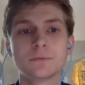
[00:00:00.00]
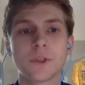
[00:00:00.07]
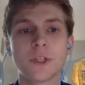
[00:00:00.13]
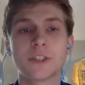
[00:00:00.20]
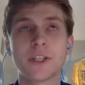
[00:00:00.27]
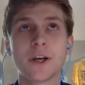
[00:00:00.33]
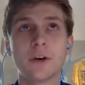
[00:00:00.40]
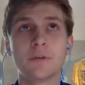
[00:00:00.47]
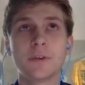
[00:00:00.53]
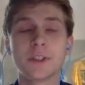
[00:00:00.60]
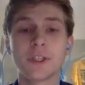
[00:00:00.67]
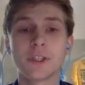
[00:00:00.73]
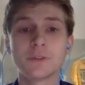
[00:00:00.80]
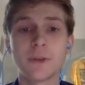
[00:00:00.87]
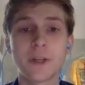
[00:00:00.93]
resell
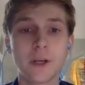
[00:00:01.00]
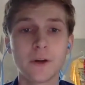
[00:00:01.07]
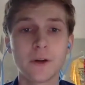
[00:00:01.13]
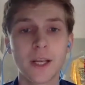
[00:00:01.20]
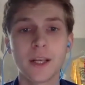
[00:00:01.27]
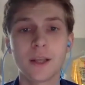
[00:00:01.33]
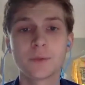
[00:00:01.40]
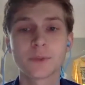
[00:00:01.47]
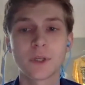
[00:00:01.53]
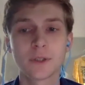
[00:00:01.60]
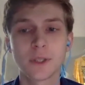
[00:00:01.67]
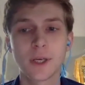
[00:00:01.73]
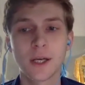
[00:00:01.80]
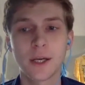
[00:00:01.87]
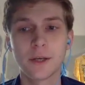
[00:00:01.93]
vintage video games
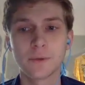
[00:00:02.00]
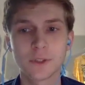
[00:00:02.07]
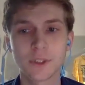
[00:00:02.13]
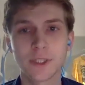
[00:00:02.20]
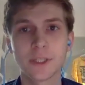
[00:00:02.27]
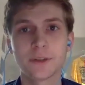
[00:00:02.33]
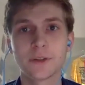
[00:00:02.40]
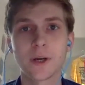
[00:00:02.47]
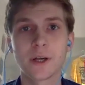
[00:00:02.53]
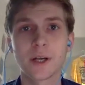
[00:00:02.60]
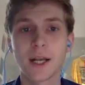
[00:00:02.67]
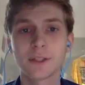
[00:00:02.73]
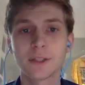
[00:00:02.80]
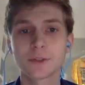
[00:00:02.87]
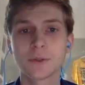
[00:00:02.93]
online, which I did throughout
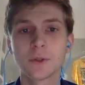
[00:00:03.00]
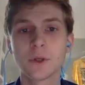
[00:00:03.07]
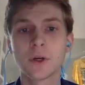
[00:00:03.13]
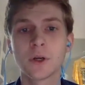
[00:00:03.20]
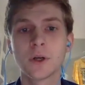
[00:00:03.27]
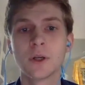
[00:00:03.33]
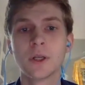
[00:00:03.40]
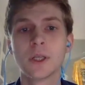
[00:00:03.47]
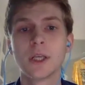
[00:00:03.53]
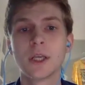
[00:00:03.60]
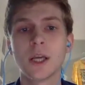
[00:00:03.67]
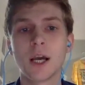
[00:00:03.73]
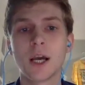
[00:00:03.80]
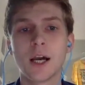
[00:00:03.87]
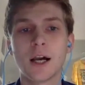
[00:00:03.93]
high school.
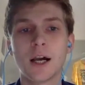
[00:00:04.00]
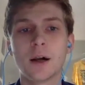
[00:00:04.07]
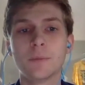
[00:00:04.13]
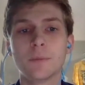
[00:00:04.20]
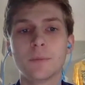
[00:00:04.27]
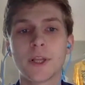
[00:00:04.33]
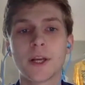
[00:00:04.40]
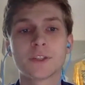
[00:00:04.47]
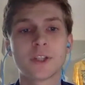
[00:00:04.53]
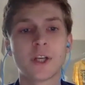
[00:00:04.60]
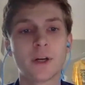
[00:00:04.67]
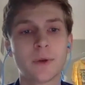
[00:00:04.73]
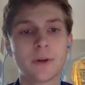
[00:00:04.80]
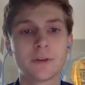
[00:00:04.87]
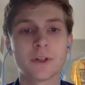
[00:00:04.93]
Then I
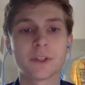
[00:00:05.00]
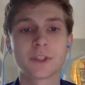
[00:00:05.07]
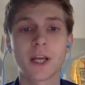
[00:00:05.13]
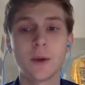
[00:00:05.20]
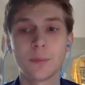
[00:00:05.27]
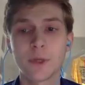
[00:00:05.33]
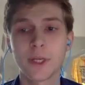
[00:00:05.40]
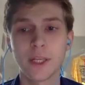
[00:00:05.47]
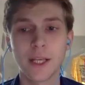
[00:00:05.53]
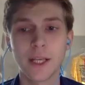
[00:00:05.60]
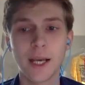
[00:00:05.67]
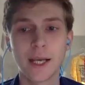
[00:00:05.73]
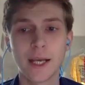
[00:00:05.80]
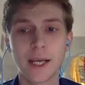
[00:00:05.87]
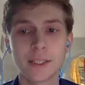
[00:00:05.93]
started my first company,
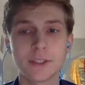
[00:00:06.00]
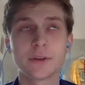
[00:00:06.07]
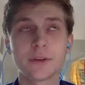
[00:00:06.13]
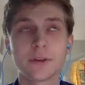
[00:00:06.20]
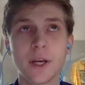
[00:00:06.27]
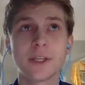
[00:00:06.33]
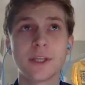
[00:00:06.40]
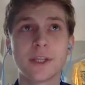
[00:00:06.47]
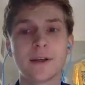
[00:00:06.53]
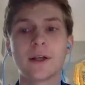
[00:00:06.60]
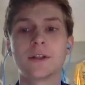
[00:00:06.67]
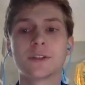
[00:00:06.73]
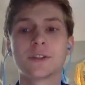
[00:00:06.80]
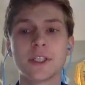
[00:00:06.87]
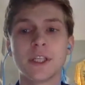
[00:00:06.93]
Icy Threads
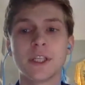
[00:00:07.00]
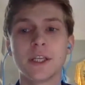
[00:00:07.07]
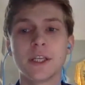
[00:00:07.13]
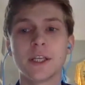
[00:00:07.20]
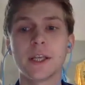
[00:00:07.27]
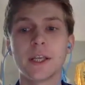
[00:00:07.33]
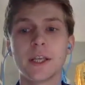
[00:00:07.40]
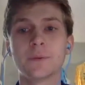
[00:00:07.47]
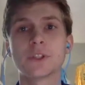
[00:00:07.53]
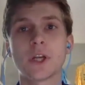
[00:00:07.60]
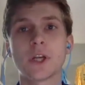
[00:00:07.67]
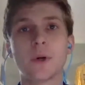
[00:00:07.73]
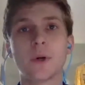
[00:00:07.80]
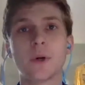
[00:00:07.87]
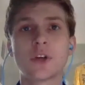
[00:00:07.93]
LLC, in which
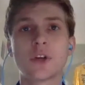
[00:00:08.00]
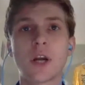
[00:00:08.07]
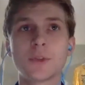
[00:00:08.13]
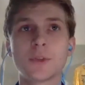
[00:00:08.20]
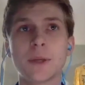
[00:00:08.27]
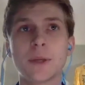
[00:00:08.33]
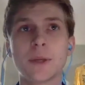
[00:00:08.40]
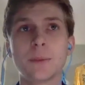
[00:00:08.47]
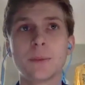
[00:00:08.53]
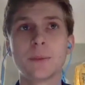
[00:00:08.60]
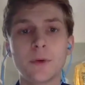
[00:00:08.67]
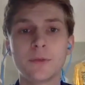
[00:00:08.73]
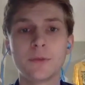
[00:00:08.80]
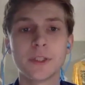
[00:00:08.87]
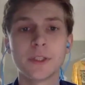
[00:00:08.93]
I would drop ship
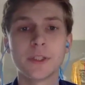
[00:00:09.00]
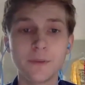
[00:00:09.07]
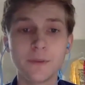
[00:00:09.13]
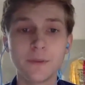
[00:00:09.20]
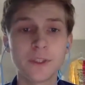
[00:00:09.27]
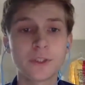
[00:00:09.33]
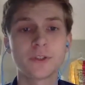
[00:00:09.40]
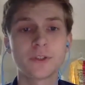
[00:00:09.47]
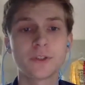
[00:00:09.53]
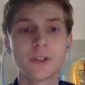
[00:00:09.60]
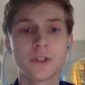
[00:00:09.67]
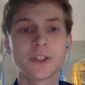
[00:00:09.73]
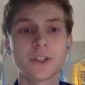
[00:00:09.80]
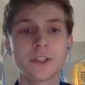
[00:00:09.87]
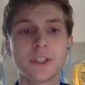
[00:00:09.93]
movie and TV show
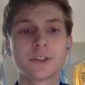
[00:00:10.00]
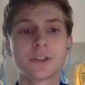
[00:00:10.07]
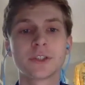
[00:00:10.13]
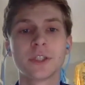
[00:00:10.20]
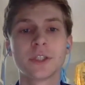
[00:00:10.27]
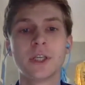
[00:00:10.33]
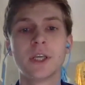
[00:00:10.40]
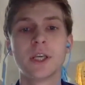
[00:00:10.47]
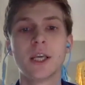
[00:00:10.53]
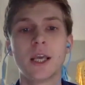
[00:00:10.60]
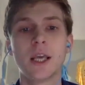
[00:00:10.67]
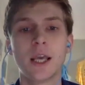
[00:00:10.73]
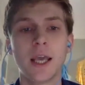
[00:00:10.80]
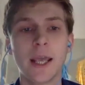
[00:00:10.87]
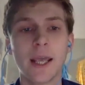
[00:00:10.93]
jerseys.
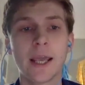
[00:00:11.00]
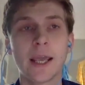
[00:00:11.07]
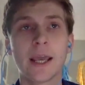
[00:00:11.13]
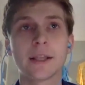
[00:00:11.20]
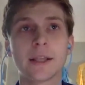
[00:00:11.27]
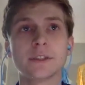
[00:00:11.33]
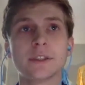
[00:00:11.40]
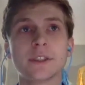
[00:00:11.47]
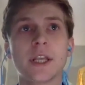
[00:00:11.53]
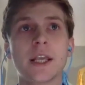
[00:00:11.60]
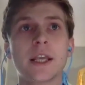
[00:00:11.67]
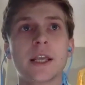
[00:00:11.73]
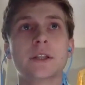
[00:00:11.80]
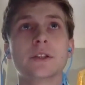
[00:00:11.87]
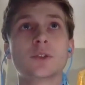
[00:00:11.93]
And
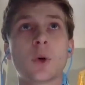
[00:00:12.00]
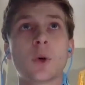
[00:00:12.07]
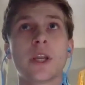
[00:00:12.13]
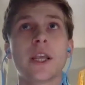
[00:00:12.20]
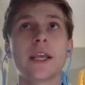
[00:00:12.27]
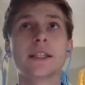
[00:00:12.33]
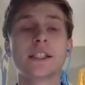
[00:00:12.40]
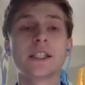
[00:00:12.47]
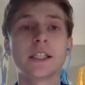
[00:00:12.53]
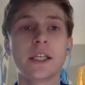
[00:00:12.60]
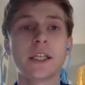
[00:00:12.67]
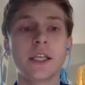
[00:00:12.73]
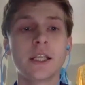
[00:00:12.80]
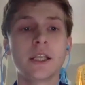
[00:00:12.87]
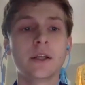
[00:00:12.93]
in
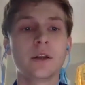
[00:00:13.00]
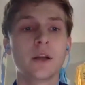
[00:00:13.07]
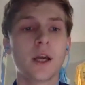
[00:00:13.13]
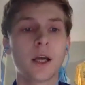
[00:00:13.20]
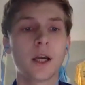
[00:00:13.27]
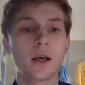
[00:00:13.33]
2018